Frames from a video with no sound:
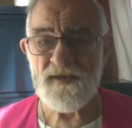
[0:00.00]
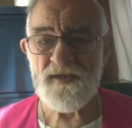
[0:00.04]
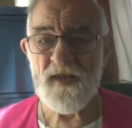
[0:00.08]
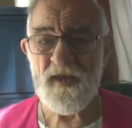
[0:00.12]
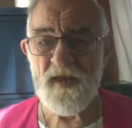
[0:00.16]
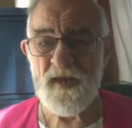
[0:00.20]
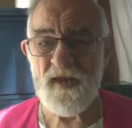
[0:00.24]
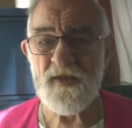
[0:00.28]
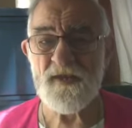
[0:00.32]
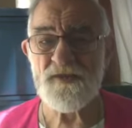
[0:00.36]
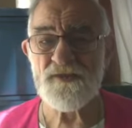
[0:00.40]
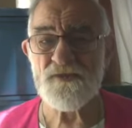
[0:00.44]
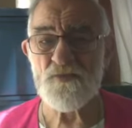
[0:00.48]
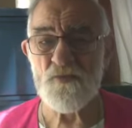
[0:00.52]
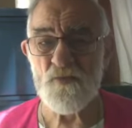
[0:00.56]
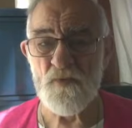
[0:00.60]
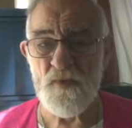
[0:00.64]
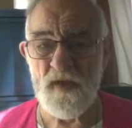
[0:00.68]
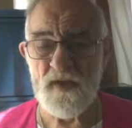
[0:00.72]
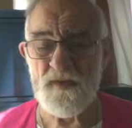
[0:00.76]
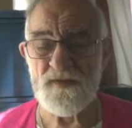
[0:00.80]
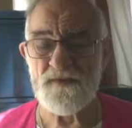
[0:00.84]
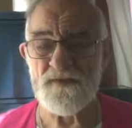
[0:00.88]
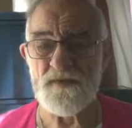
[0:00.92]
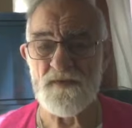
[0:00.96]
has
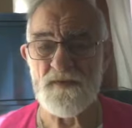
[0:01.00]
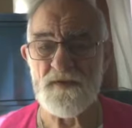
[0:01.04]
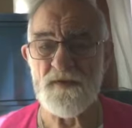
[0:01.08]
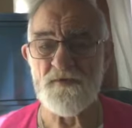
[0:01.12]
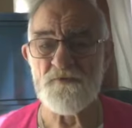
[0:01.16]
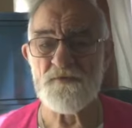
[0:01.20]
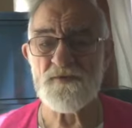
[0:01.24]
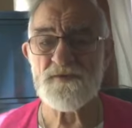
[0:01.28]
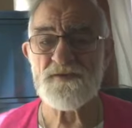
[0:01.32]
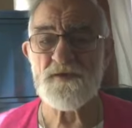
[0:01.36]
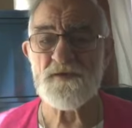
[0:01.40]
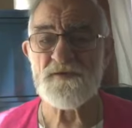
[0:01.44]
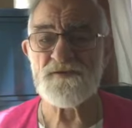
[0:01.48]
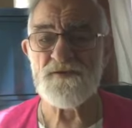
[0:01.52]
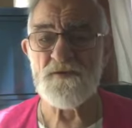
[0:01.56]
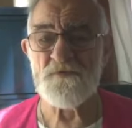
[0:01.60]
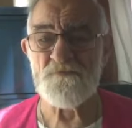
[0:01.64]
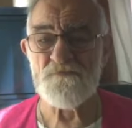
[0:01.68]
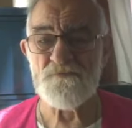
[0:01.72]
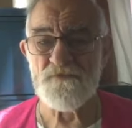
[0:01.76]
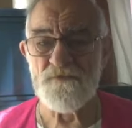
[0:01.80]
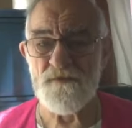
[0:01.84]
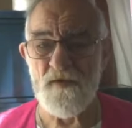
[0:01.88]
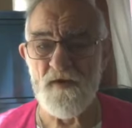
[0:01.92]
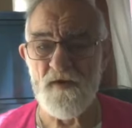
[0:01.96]
won. There is a
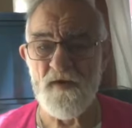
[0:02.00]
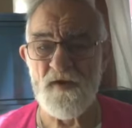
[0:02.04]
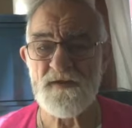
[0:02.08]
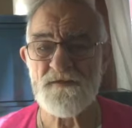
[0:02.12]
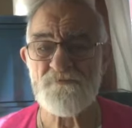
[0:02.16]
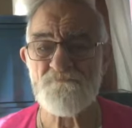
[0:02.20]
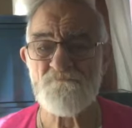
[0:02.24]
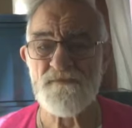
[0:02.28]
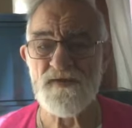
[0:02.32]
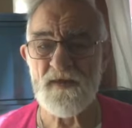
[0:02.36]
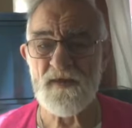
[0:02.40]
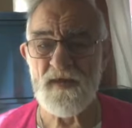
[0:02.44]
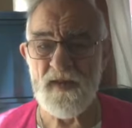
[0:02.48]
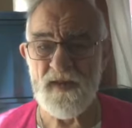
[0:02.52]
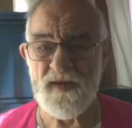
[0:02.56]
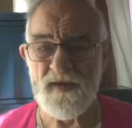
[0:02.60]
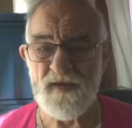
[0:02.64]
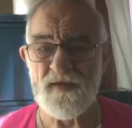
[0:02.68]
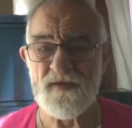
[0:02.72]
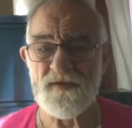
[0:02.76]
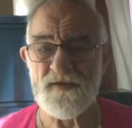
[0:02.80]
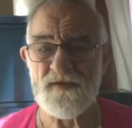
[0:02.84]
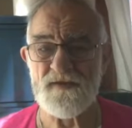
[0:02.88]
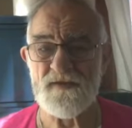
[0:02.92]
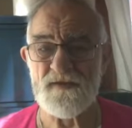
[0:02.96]
divine
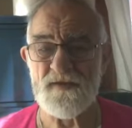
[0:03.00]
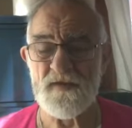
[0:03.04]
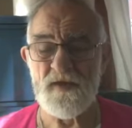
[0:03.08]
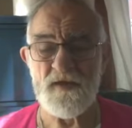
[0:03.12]
plan.